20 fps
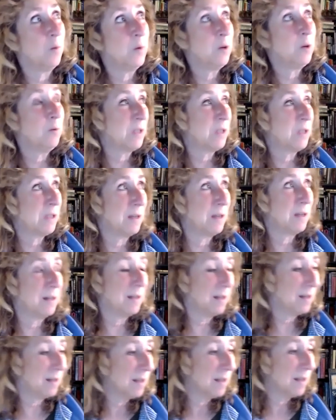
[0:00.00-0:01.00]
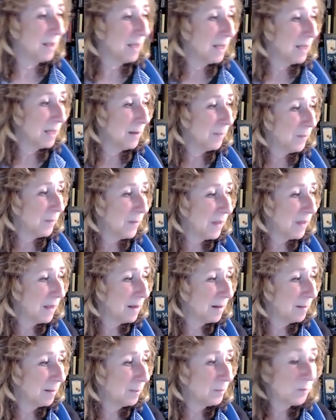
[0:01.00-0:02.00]
who was studying
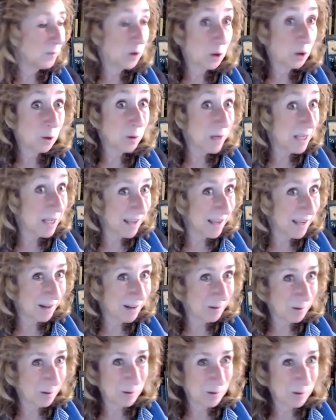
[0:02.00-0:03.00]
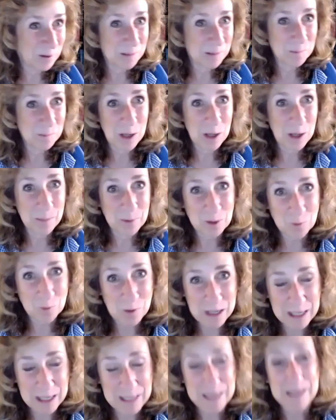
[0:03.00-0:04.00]
um, tree kangaroos in Papua New
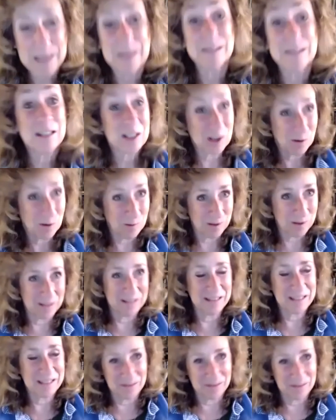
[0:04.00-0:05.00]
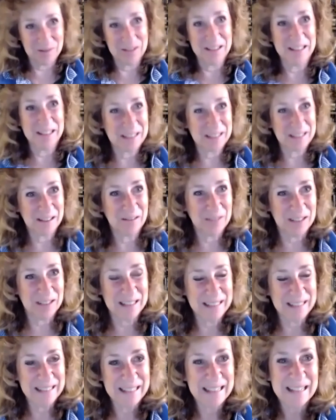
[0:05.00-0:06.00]
Guinea and so on and so on and so on.